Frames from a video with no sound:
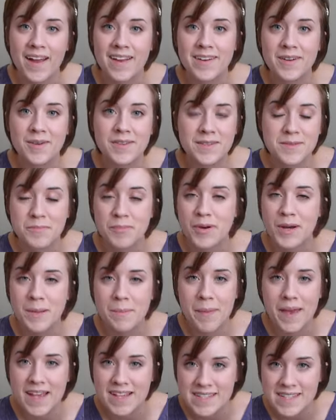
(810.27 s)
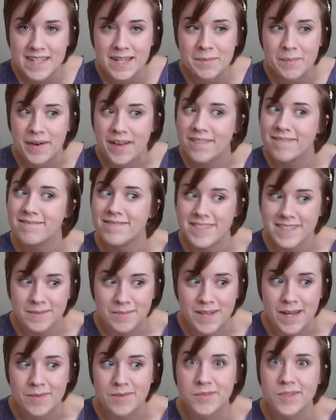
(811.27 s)
I know it's pretty basic, but
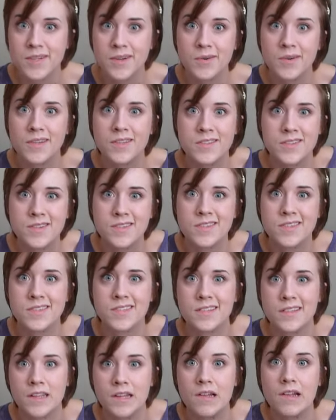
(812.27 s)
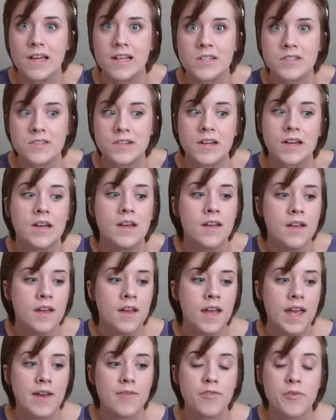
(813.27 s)
sometimes you can always use just a little extra
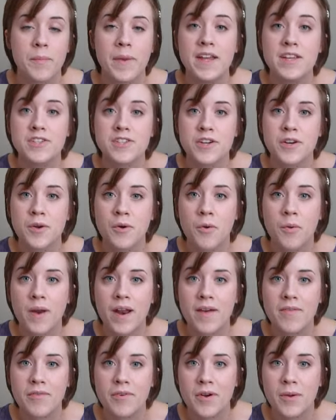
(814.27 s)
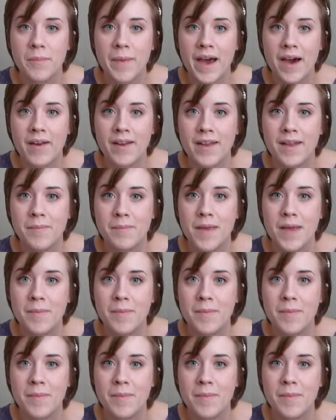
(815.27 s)
information or whatever about it.